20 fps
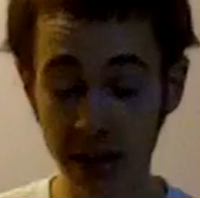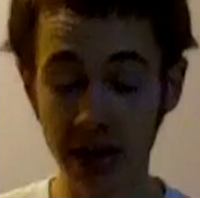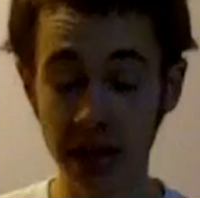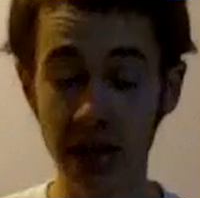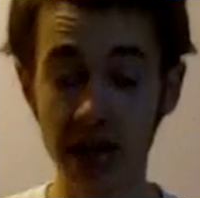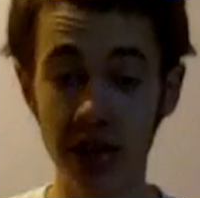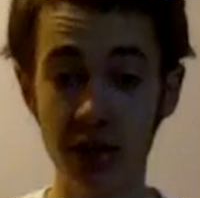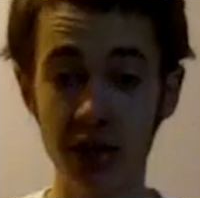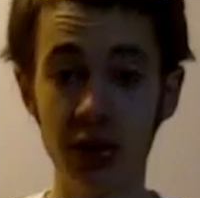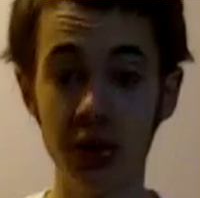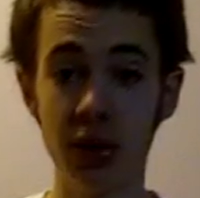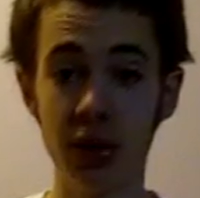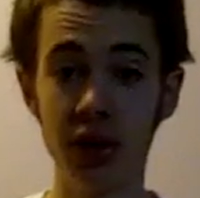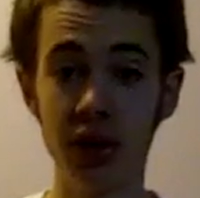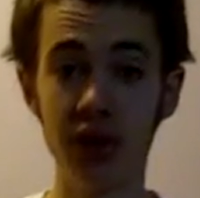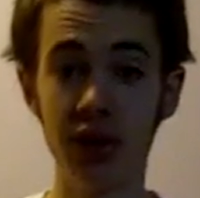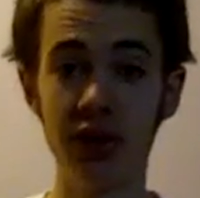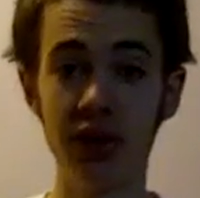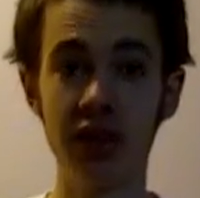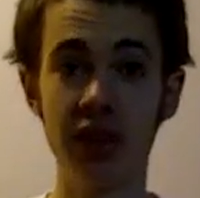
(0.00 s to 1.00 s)
as Andrew
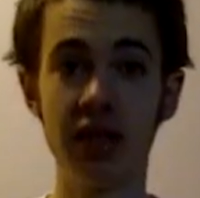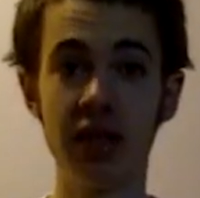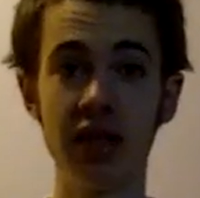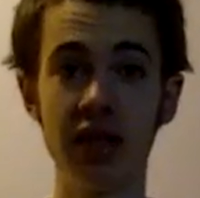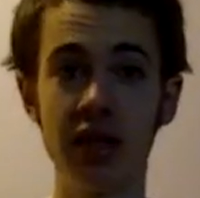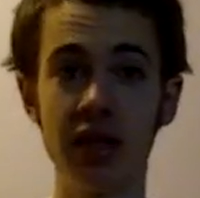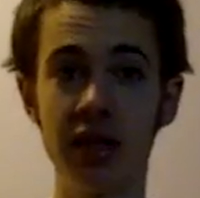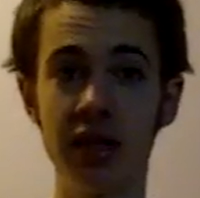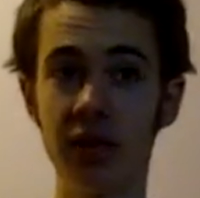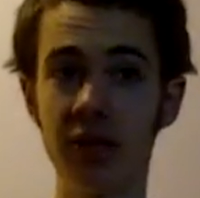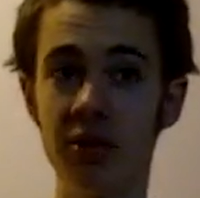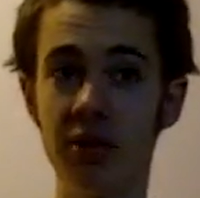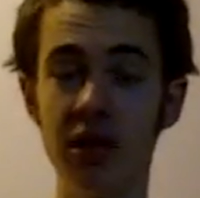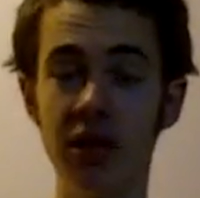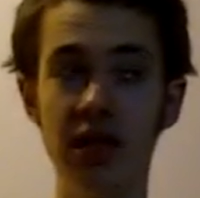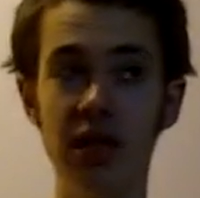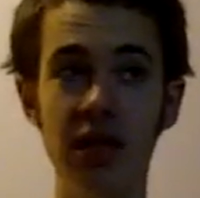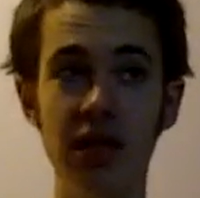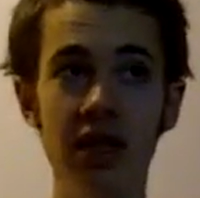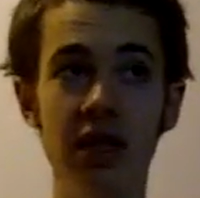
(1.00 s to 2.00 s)
Harvey says, like we
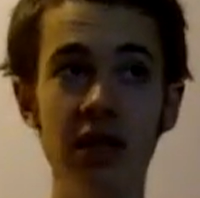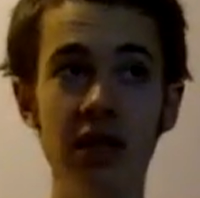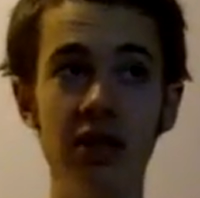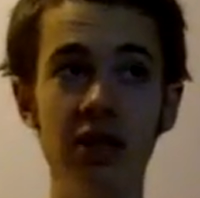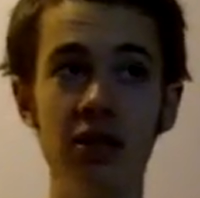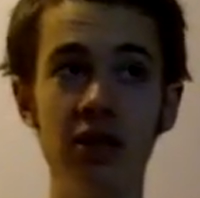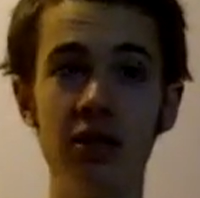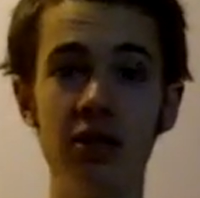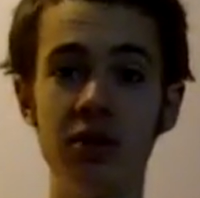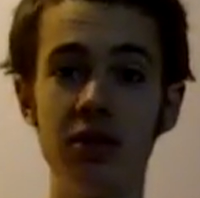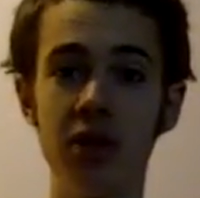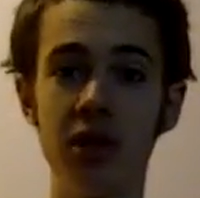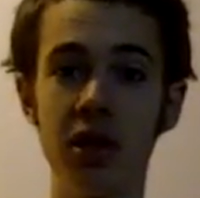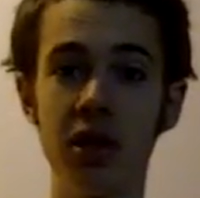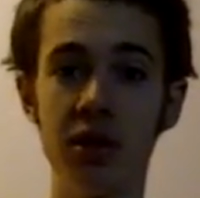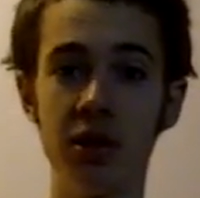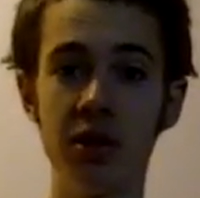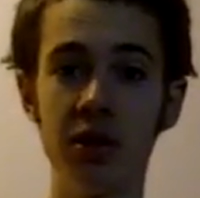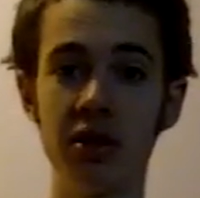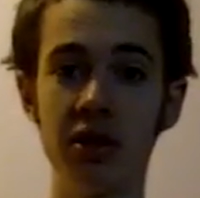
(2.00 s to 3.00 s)
need to
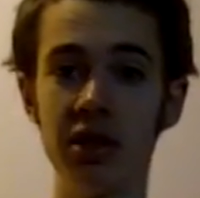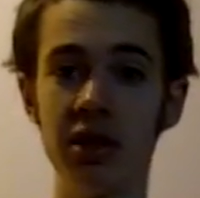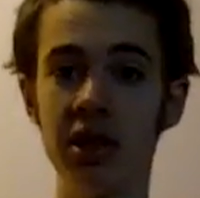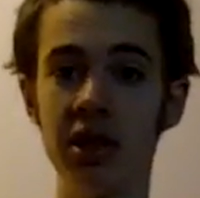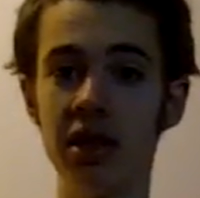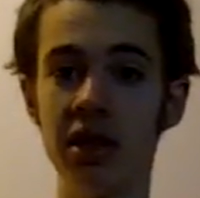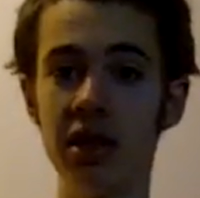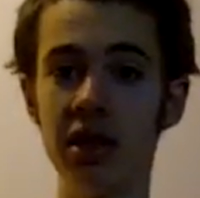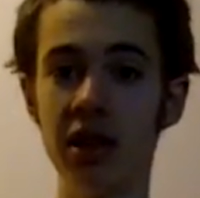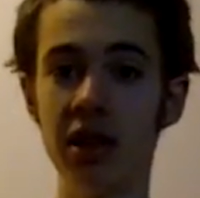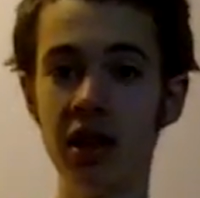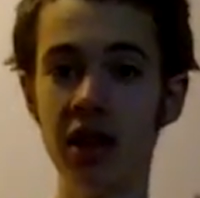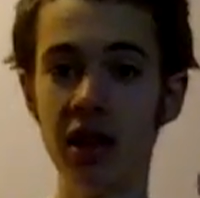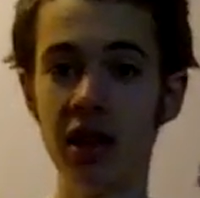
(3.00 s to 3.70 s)
totally